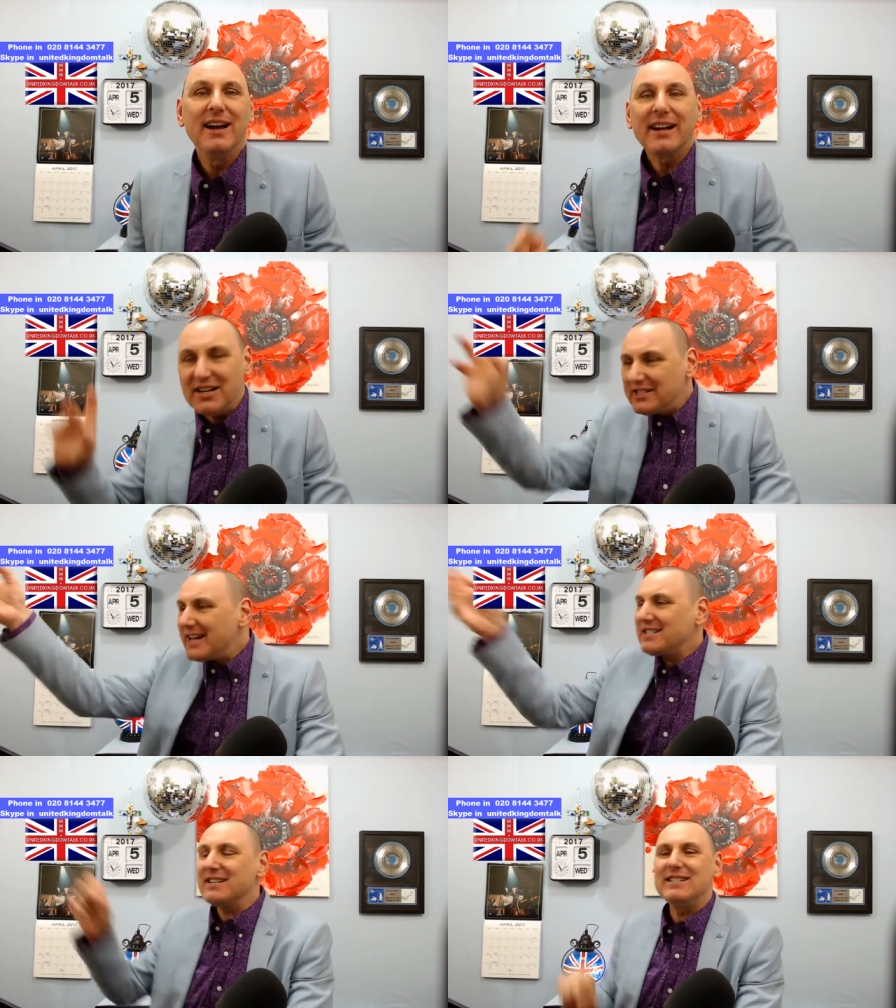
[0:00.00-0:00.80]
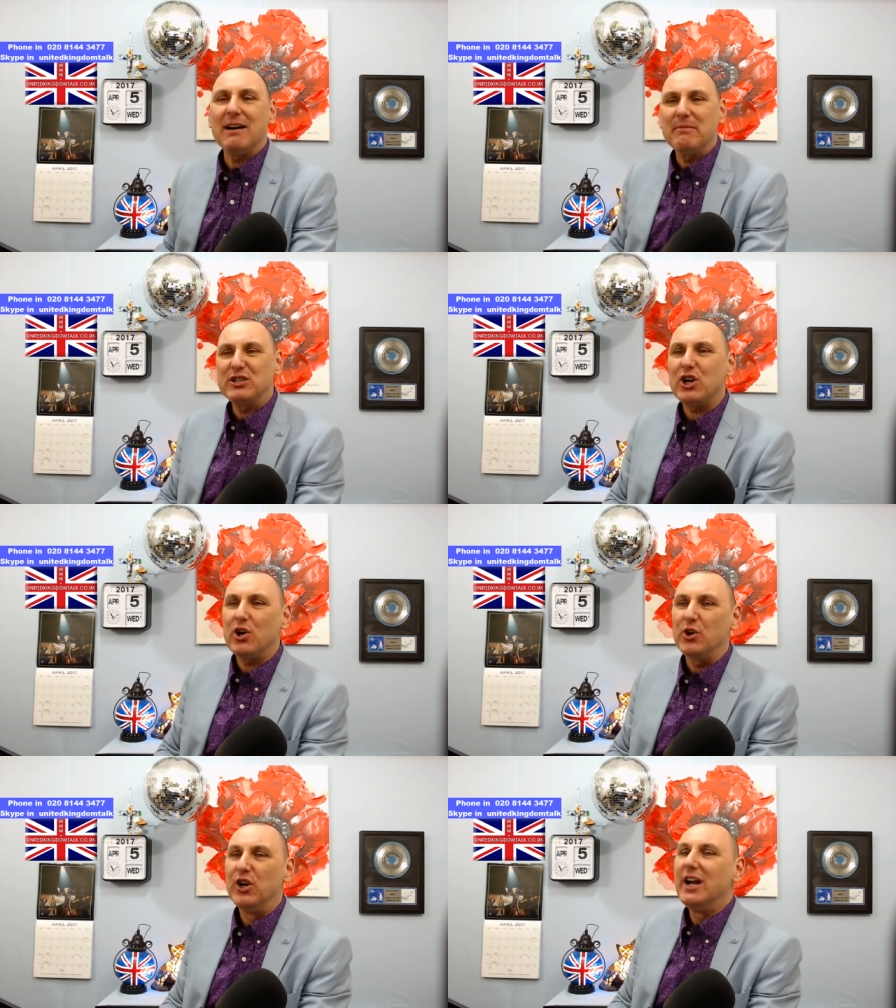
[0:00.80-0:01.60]
Contestant number
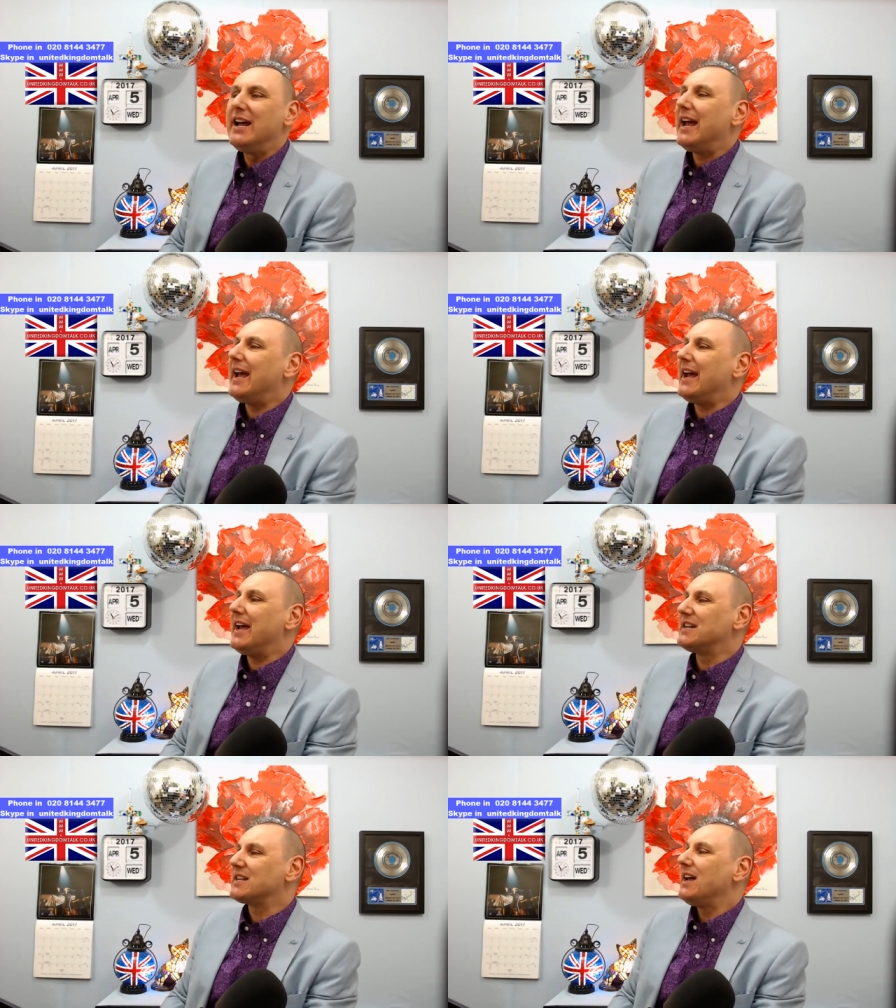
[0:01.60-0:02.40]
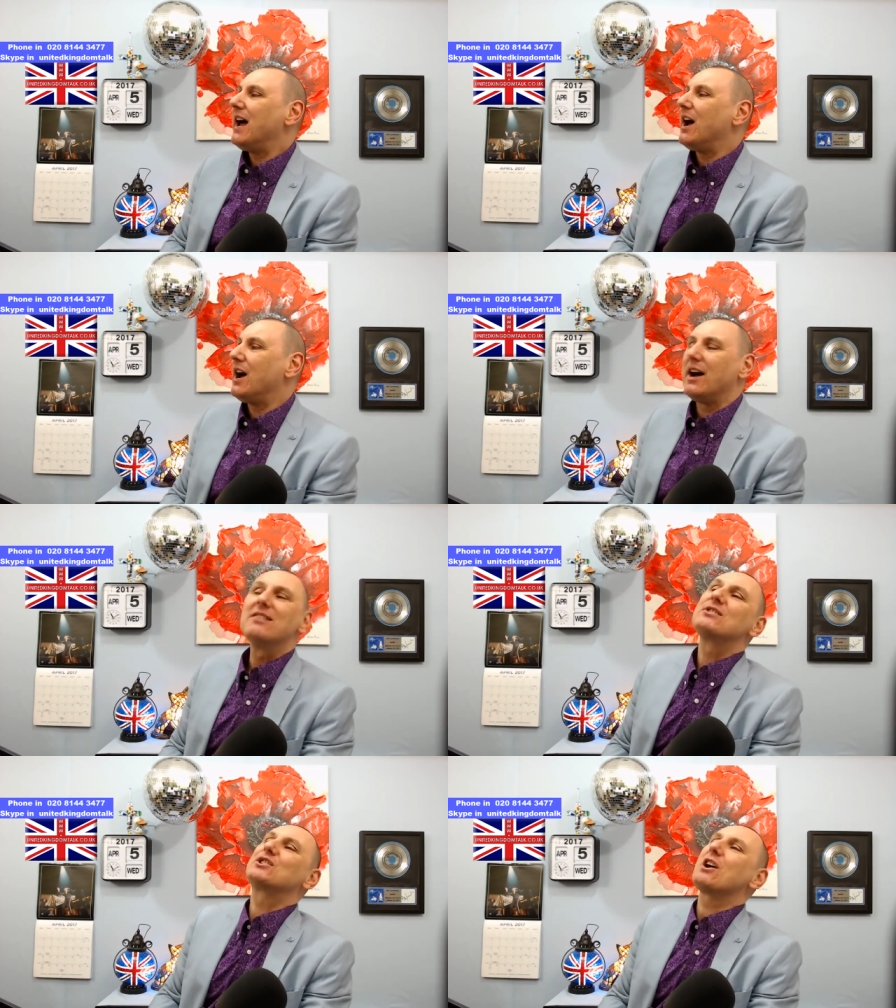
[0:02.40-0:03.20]
two is uh,
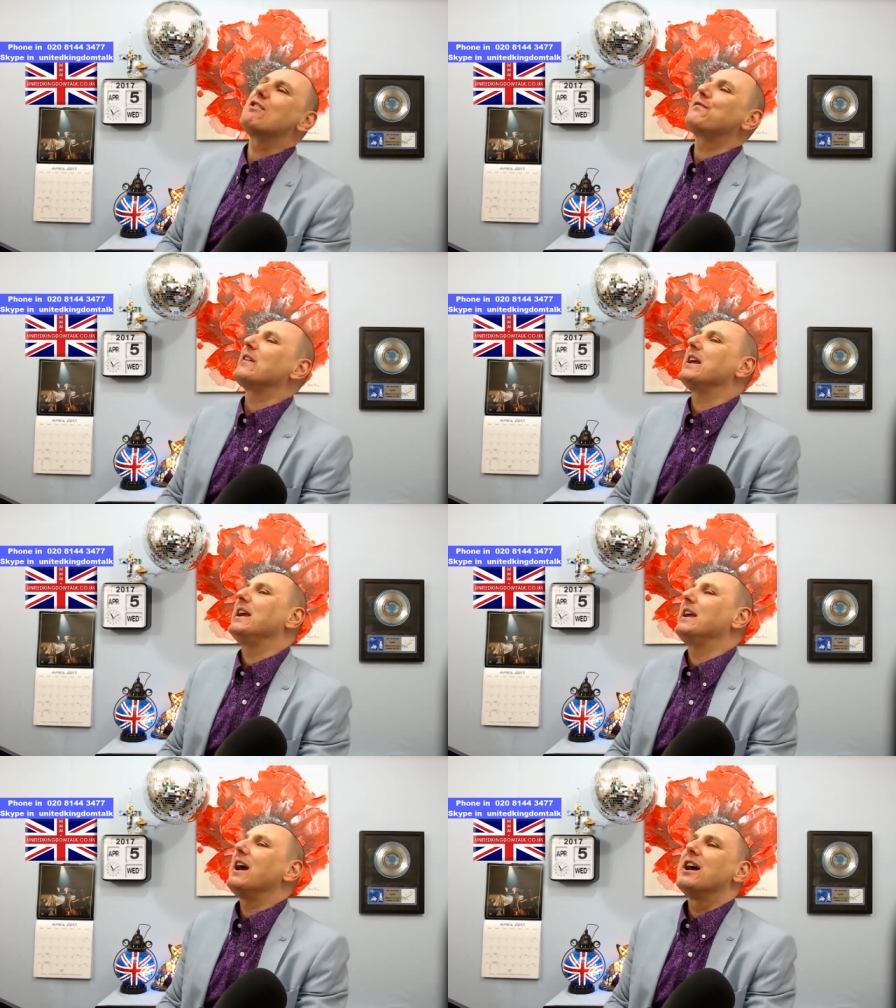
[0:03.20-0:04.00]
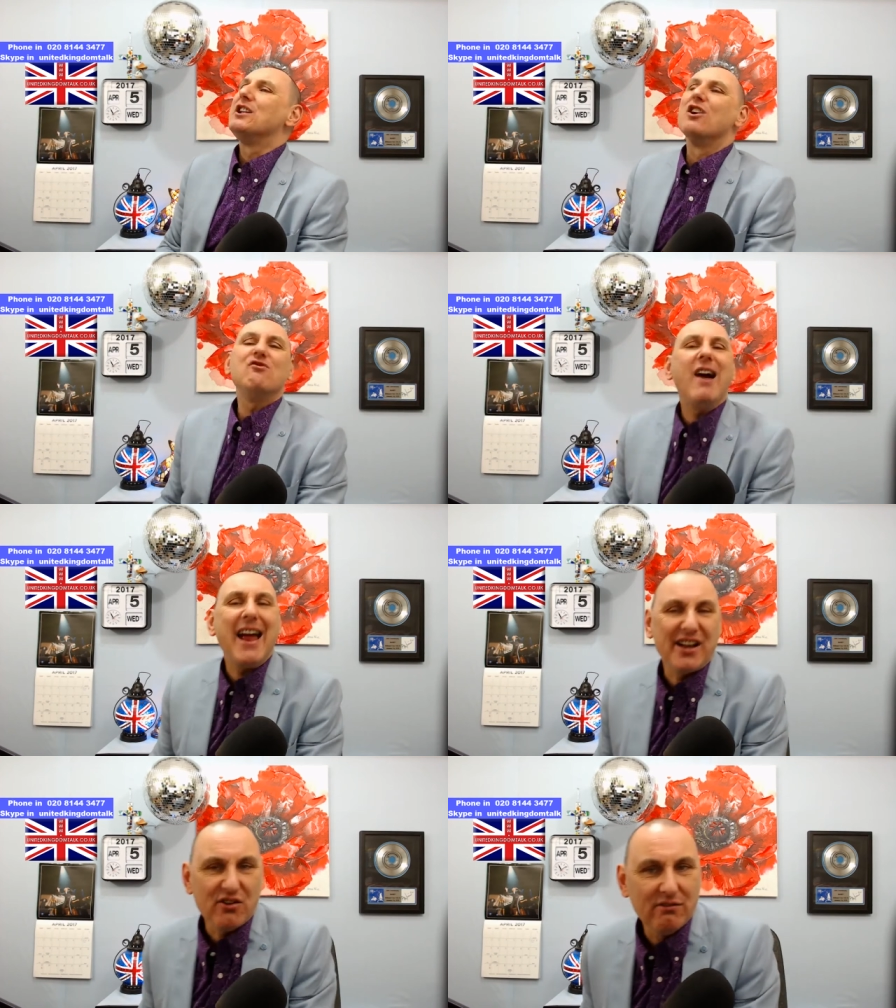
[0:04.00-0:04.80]
Sophie
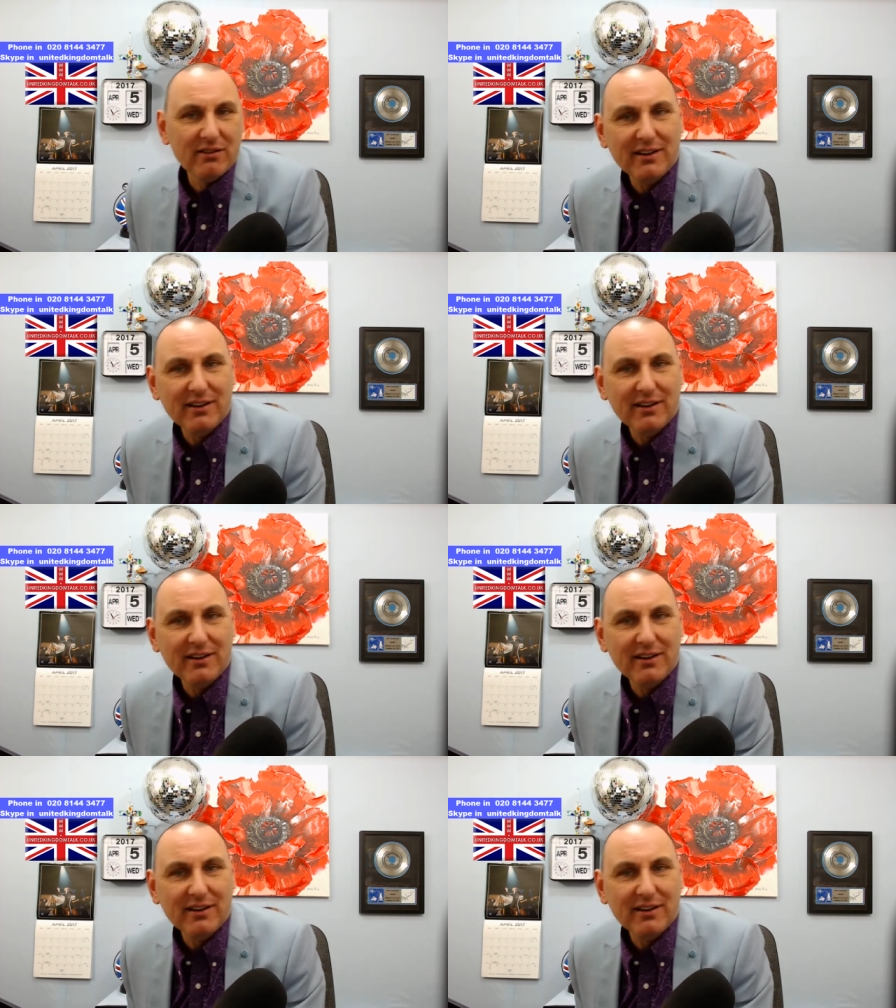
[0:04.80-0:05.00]
Loren.